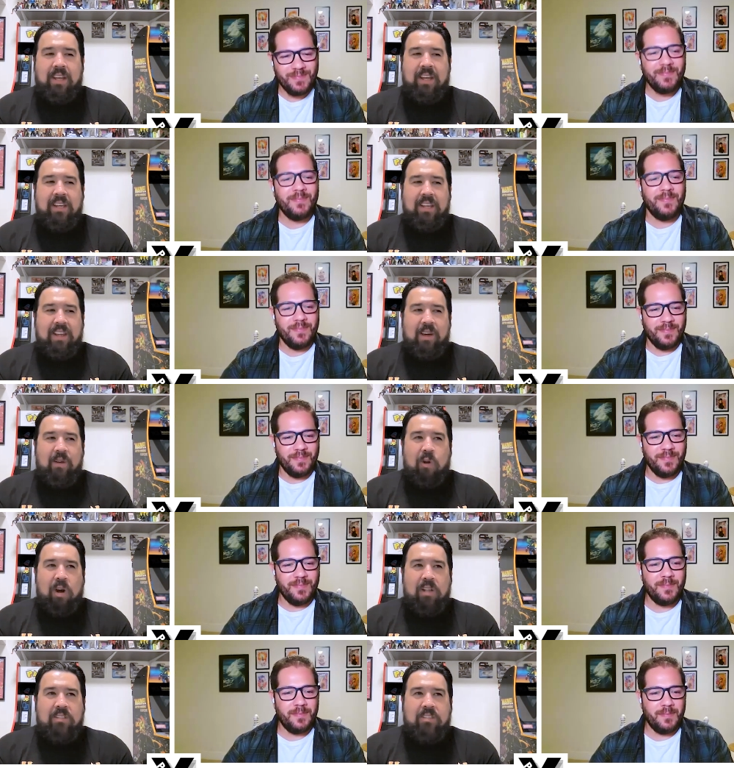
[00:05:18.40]
Speaker 1: and mm-hmm.
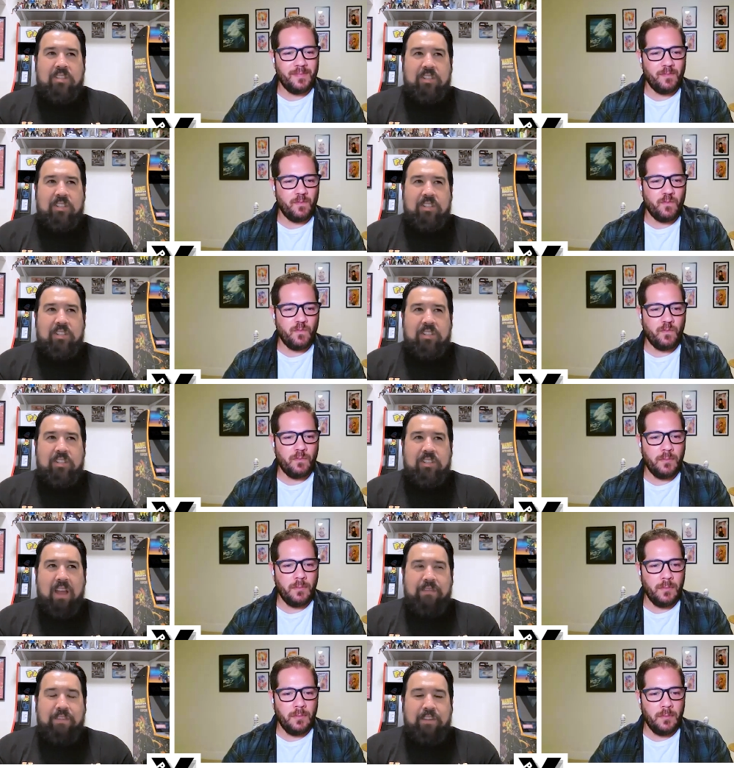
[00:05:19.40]
wants to
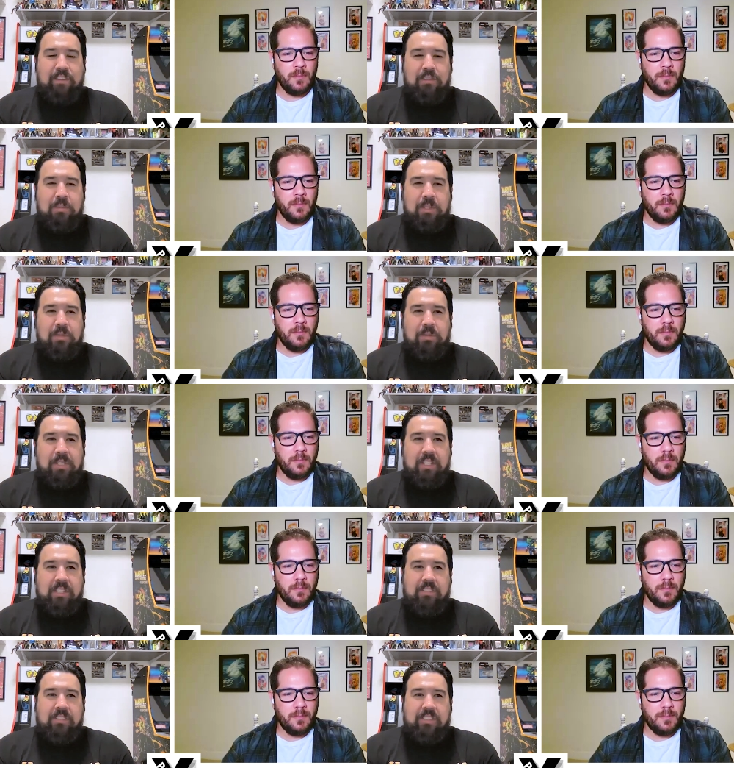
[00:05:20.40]
reignite feuds between
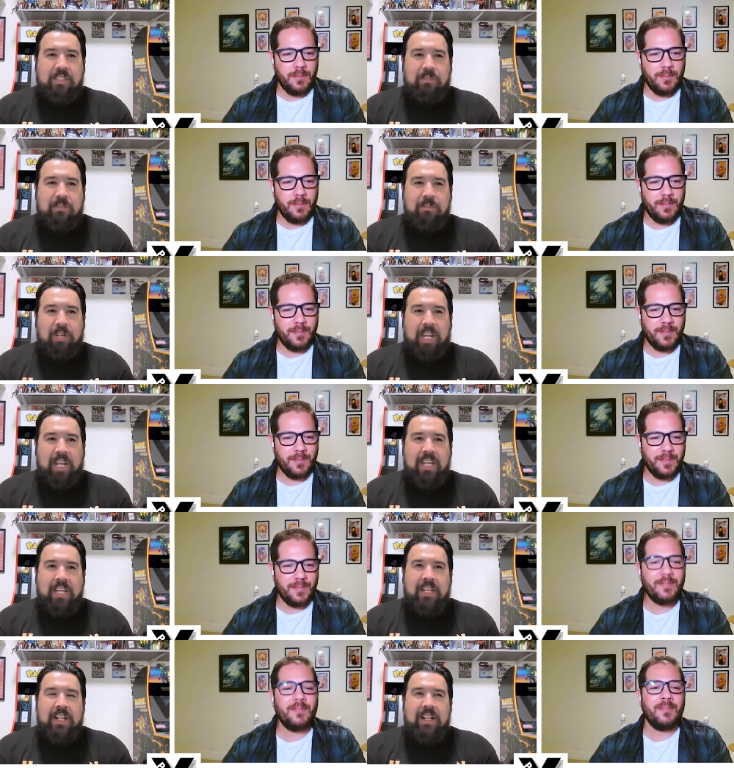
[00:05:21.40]
Justin Timberlake,
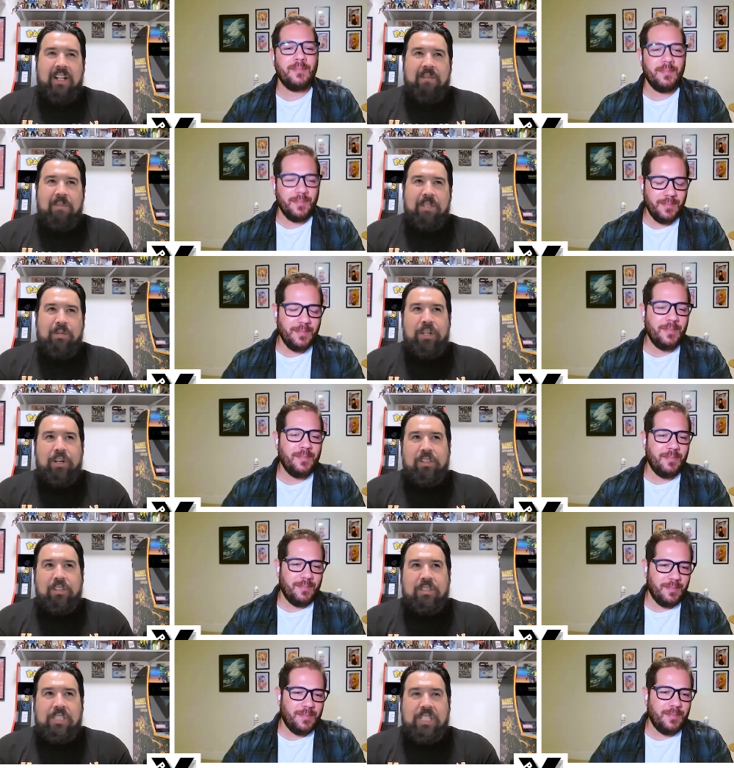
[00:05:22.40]
between her and
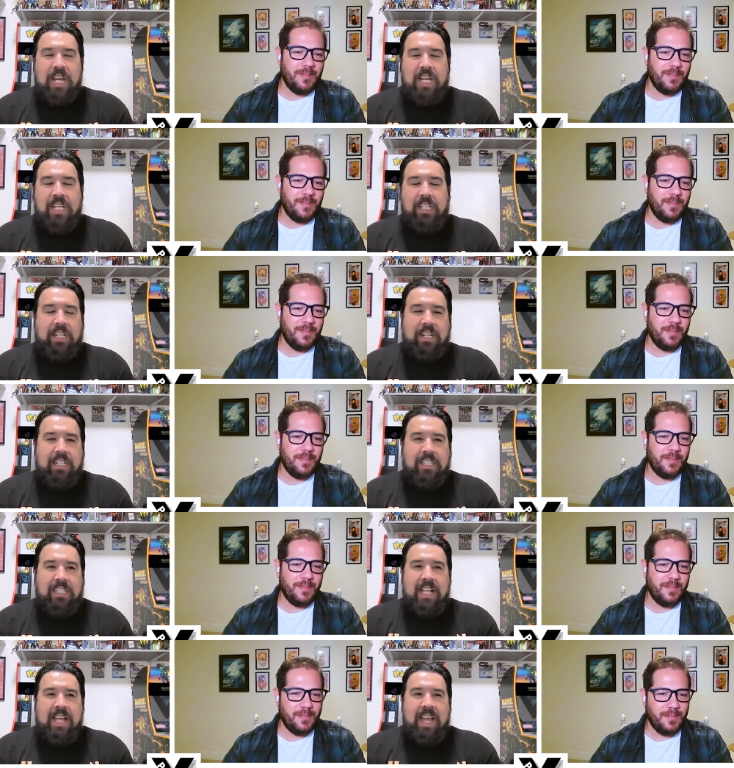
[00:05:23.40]
Christina Aguilera,
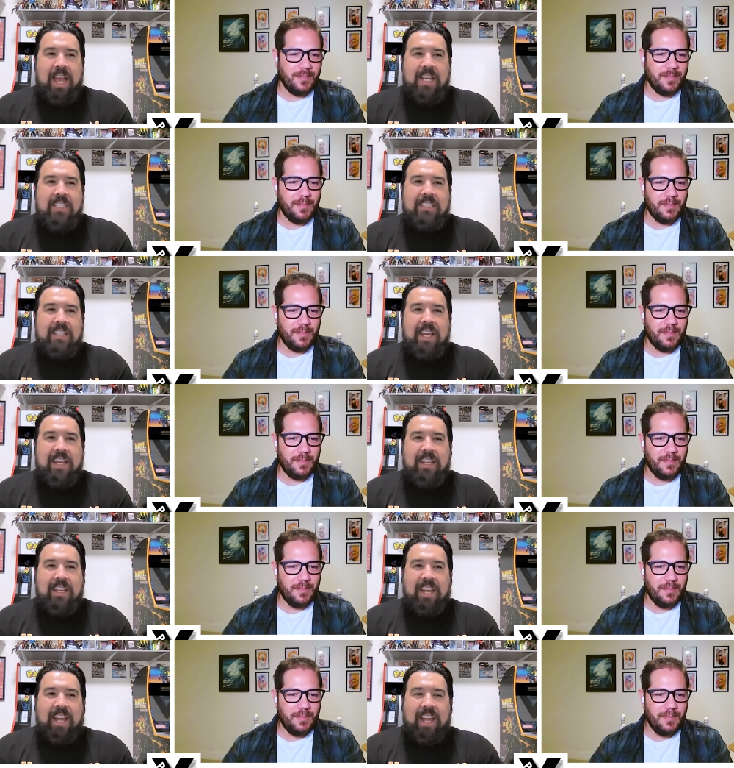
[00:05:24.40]
and it's like
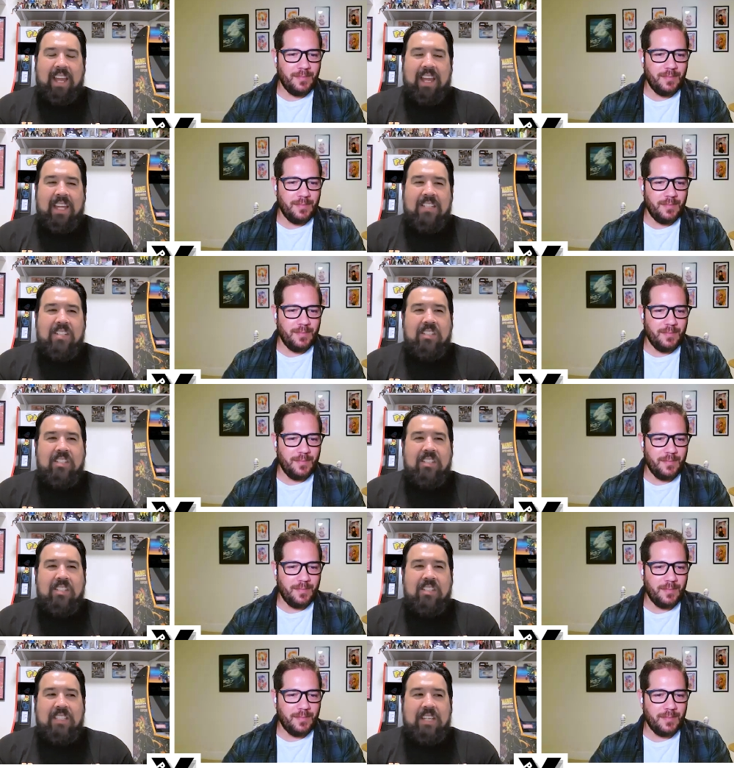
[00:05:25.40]
it, it just
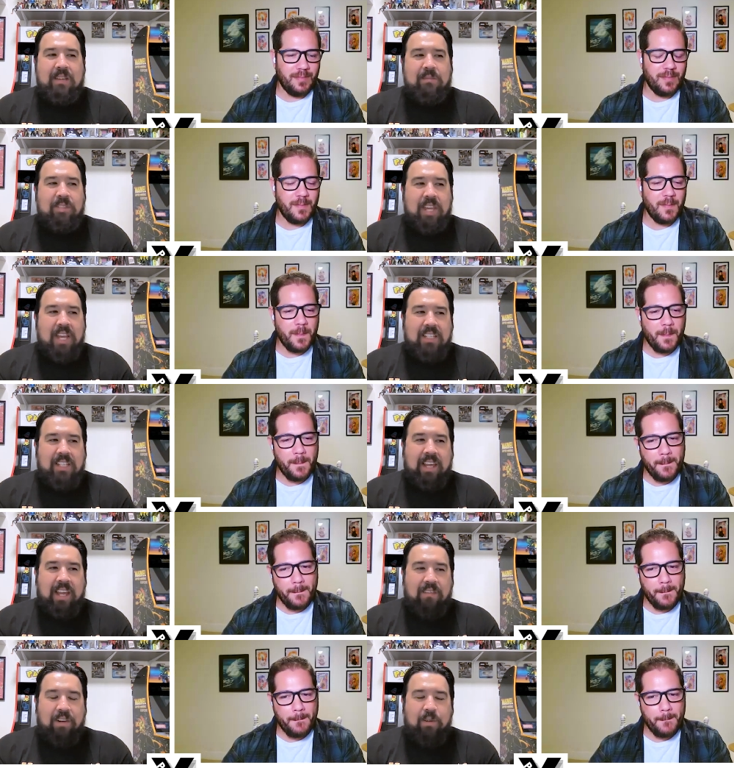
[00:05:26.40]
it seems like
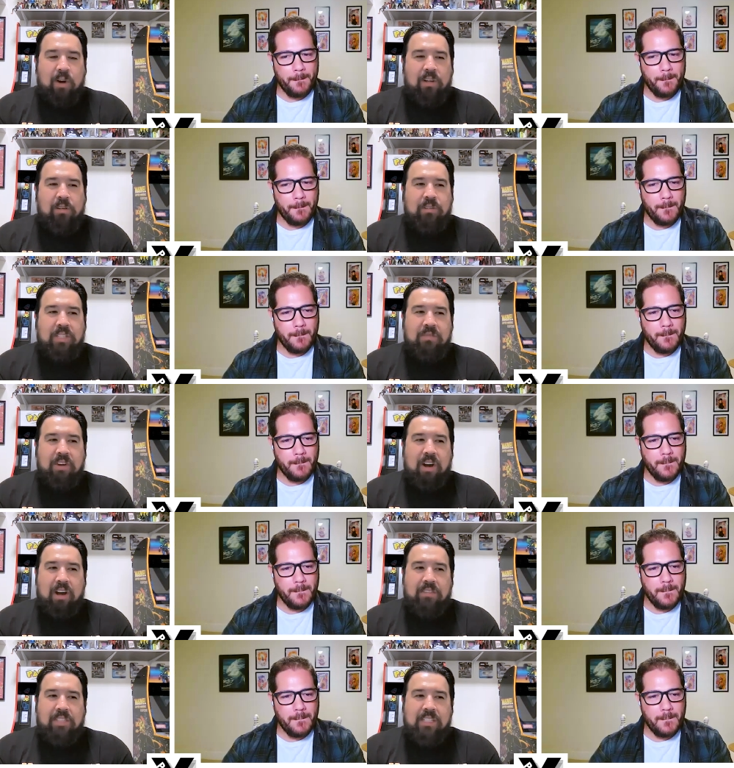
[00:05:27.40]
everyone who's
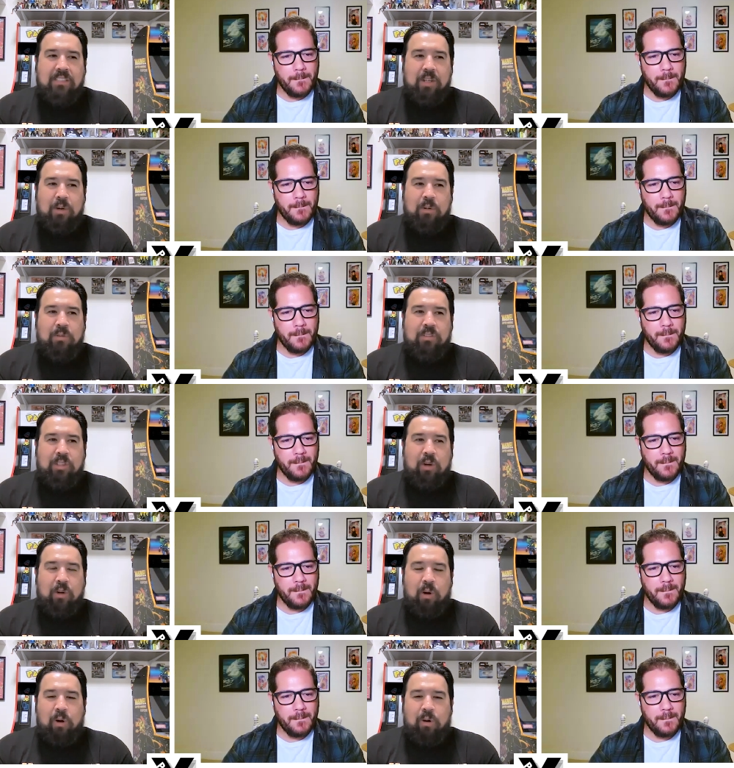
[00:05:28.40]
involved is so so
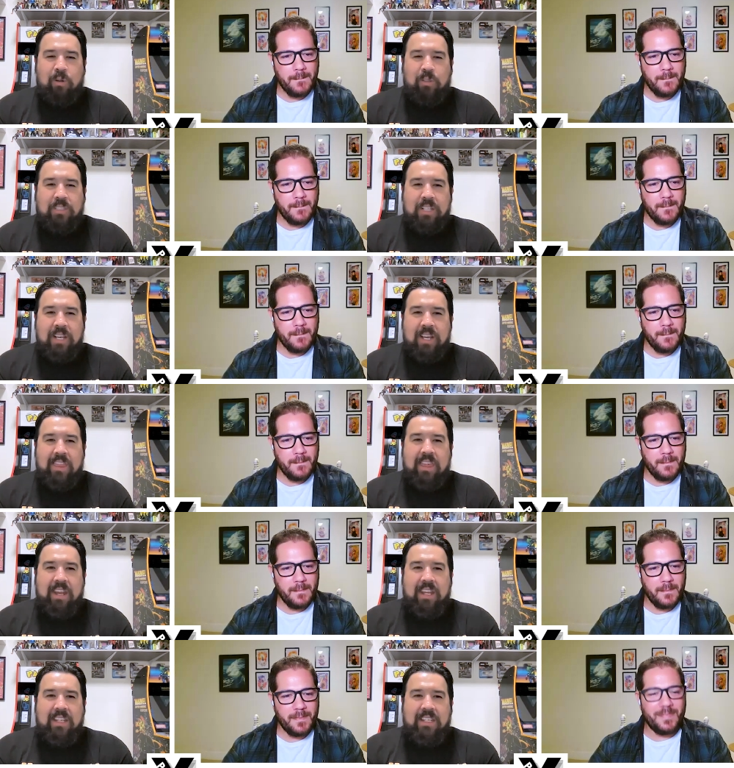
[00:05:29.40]
old
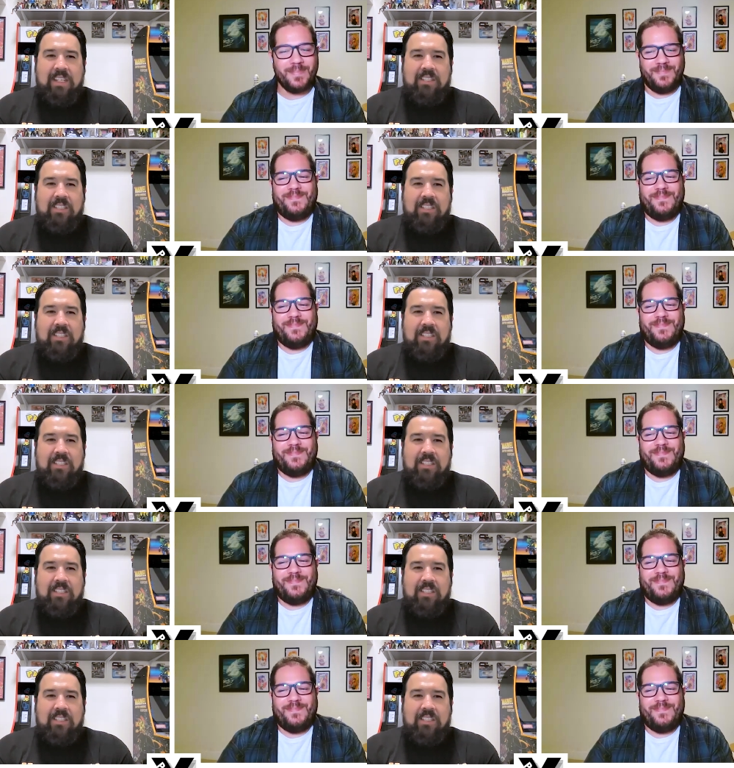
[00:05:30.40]
that it it